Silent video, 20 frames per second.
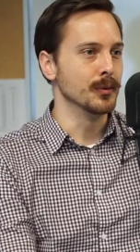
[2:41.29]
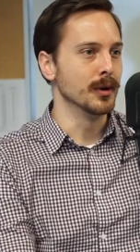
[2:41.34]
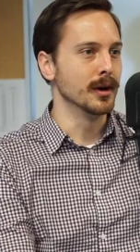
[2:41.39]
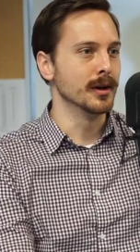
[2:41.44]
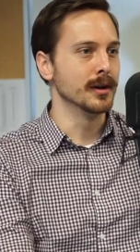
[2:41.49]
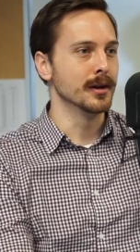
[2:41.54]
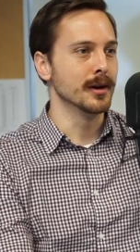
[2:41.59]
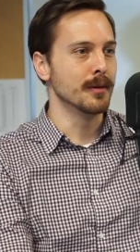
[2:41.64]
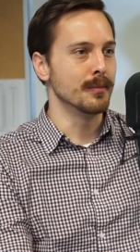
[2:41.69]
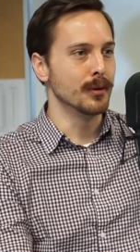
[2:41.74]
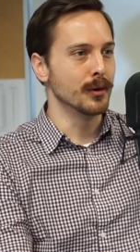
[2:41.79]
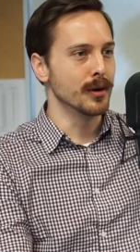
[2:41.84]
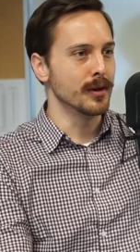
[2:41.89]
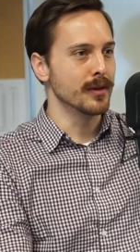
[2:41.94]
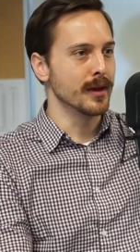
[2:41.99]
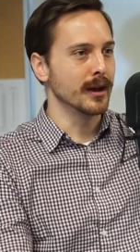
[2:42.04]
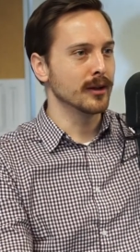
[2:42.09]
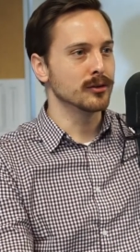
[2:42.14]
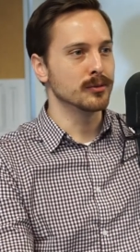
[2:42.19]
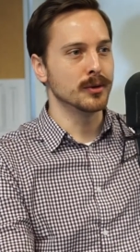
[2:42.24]
Well, uh, Brody,
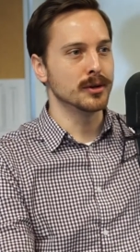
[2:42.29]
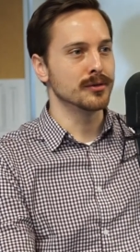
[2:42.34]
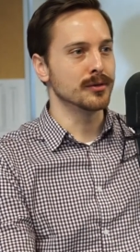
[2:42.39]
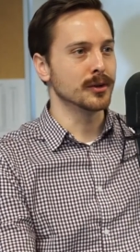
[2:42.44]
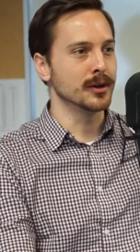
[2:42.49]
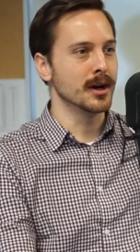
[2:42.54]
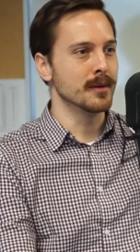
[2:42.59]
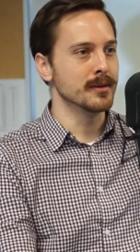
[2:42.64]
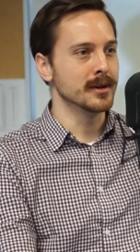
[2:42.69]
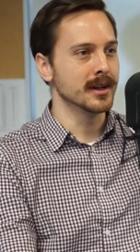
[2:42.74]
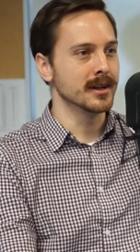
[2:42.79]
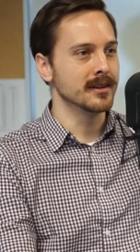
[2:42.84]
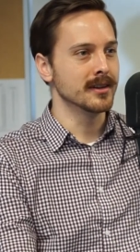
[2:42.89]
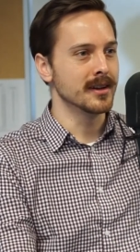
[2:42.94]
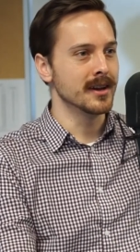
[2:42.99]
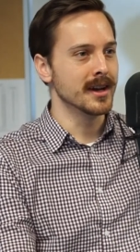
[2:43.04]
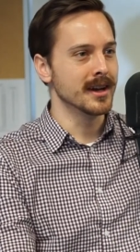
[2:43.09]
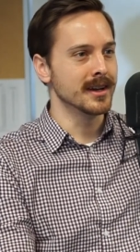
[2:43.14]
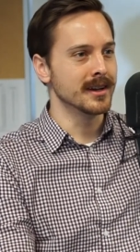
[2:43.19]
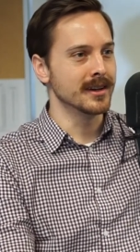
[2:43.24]
thanks so much for coming in
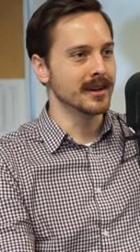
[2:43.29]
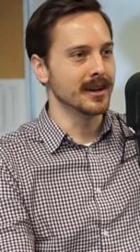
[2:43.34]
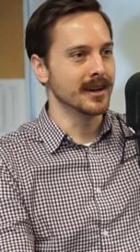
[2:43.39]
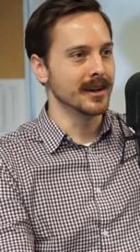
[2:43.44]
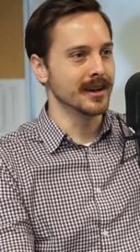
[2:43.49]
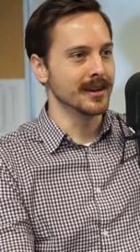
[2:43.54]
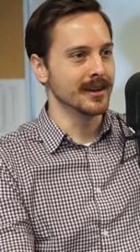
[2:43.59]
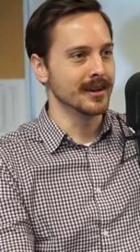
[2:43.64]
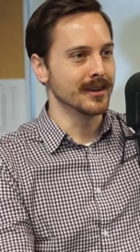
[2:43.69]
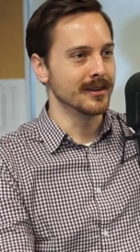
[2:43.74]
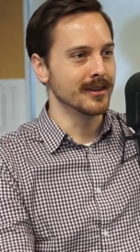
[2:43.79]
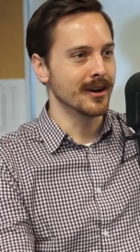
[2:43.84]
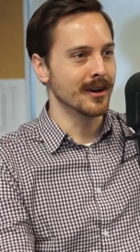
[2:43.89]
today and, and, and